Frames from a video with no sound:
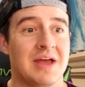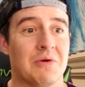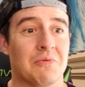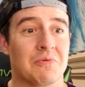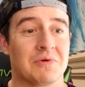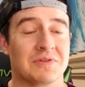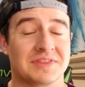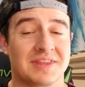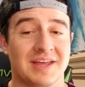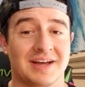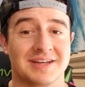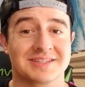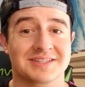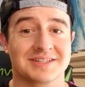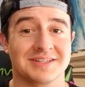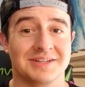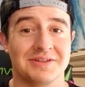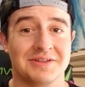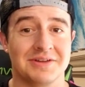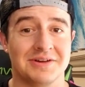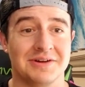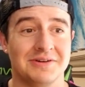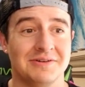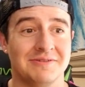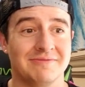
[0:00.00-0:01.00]
With Tesla
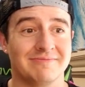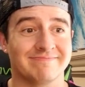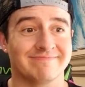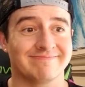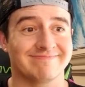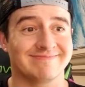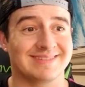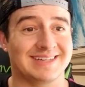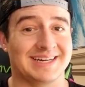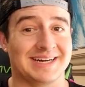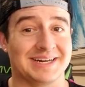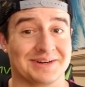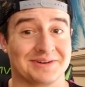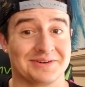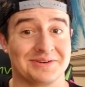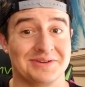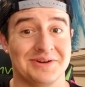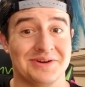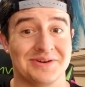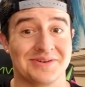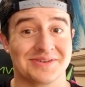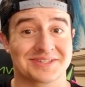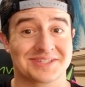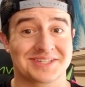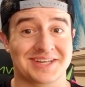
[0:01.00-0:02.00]
though, I don't
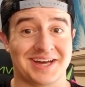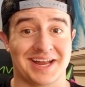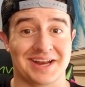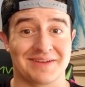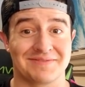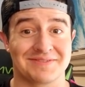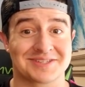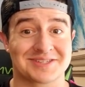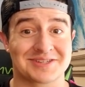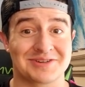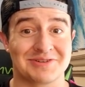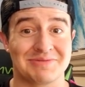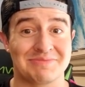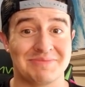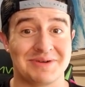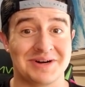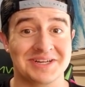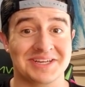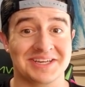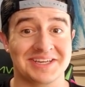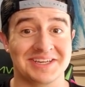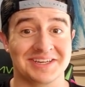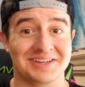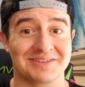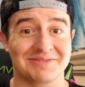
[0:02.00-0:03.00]
know. It's kind of its own
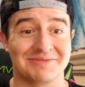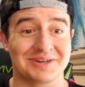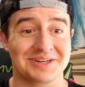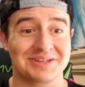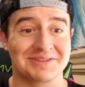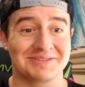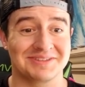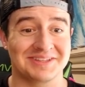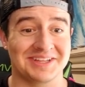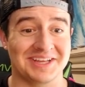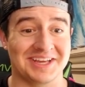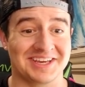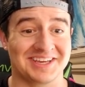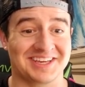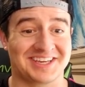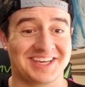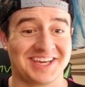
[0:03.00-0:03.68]
monkey. What do you think?